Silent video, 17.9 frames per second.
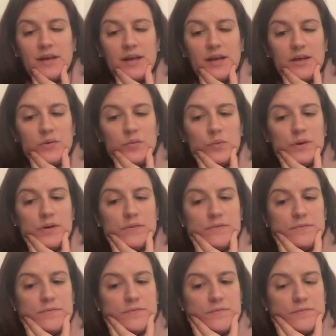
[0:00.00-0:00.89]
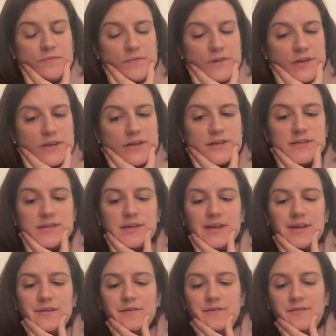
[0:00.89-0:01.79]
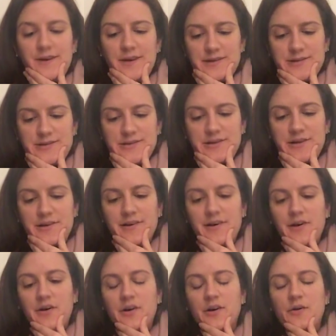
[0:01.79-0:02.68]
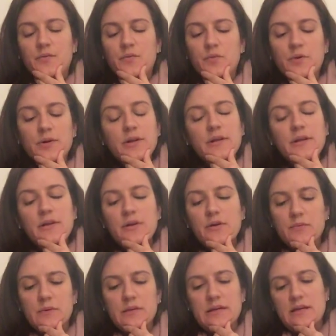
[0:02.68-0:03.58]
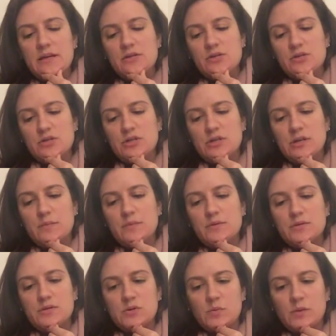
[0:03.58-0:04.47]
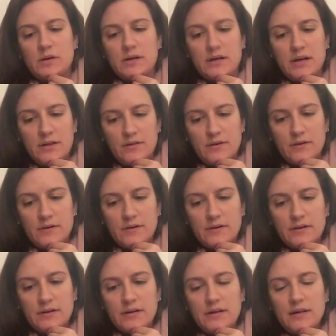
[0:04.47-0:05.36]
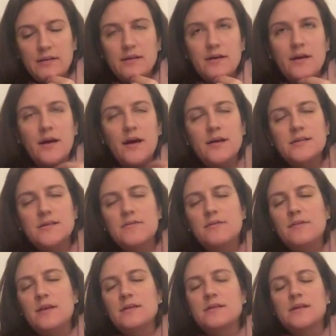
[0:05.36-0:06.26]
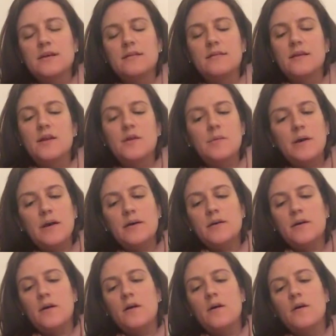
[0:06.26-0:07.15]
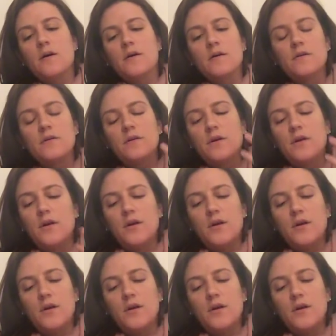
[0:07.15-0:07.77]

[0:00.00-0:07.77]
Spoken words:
And when Venus and Vesta are in really good relationship to one another, the kinds of things I think about are